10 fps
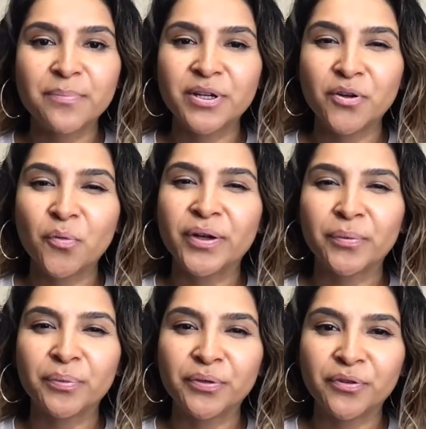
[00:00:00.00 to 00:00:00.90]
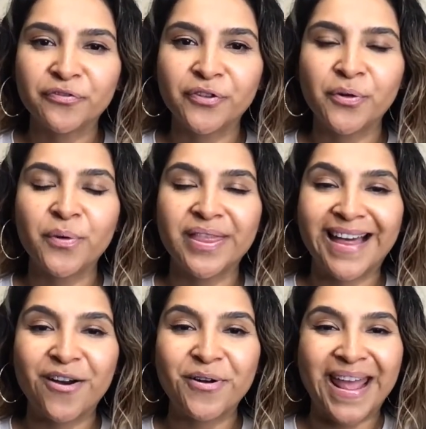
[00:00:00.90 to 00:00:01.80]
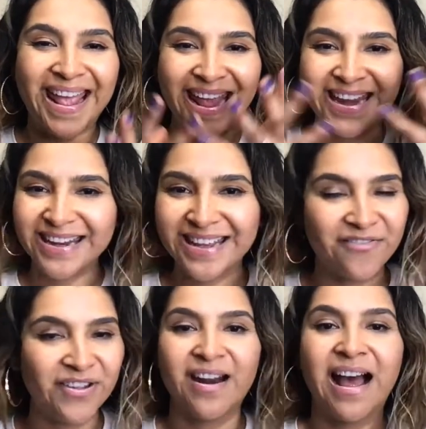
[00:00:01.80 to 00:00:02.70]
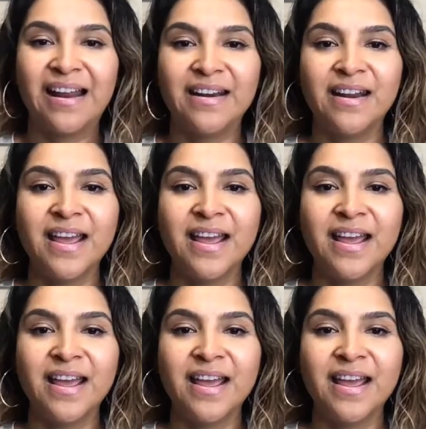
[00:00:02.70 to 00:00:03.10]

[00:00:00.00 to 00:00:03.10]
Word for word: But no, we are beautiful without any of it on.